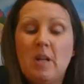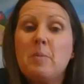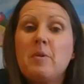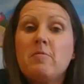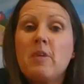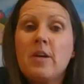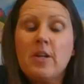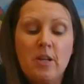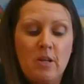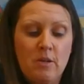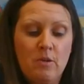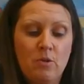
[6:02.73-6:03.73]
bit
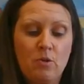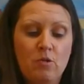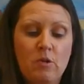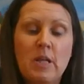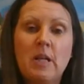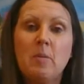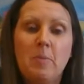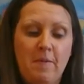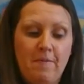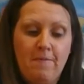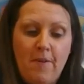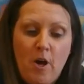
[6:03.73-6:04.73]
runnier or a little bit
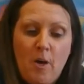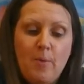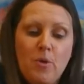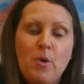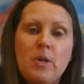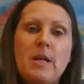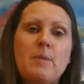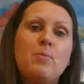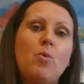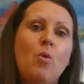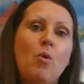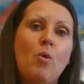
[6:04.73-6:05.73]
firmer. You can add
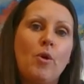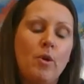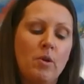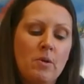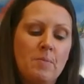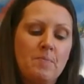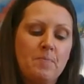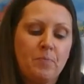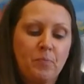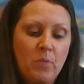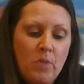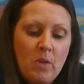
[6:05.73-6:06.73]
more oil
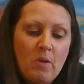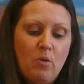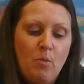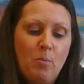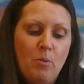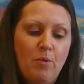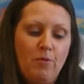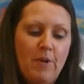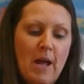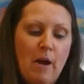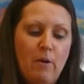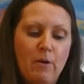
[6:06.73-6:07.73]
or more
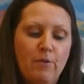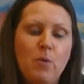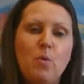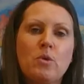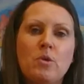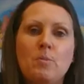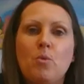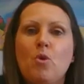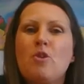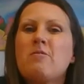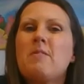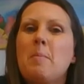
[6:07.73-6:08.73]
flour if you want a more
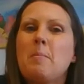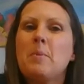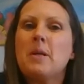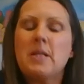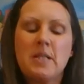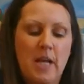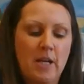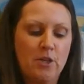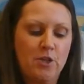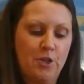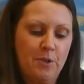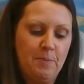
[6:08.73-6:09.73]
crumbly
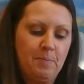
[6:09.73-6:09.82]
texture.